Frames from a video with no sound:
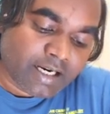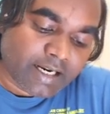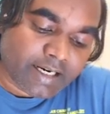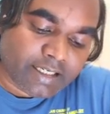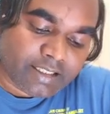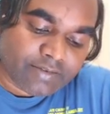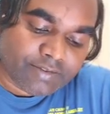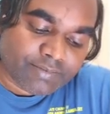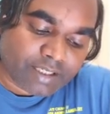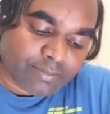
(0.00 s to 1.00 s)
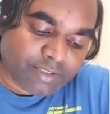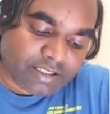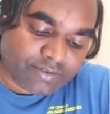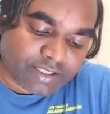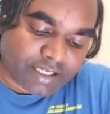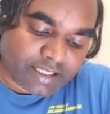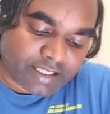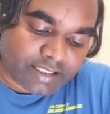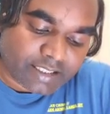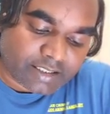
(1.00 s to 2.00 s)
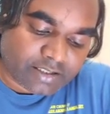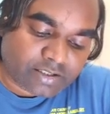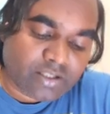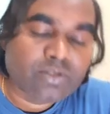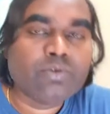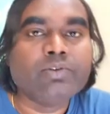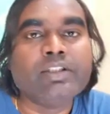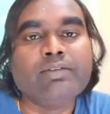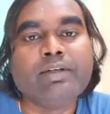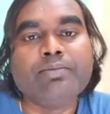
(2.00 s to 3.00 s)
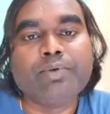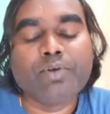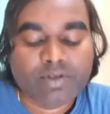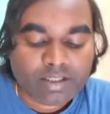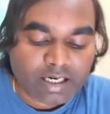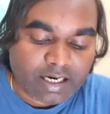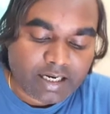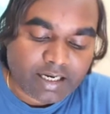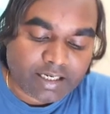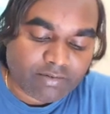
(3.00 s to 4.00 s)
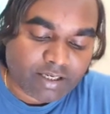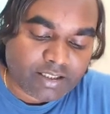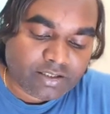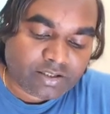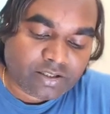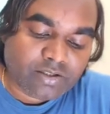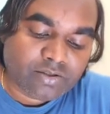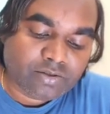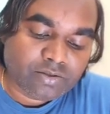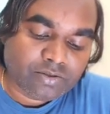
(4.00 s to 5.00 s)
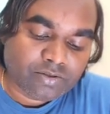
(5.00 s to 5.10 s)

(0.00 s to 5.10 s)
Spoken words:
and from this we can get x is equal to 3 by 4 and y is equal to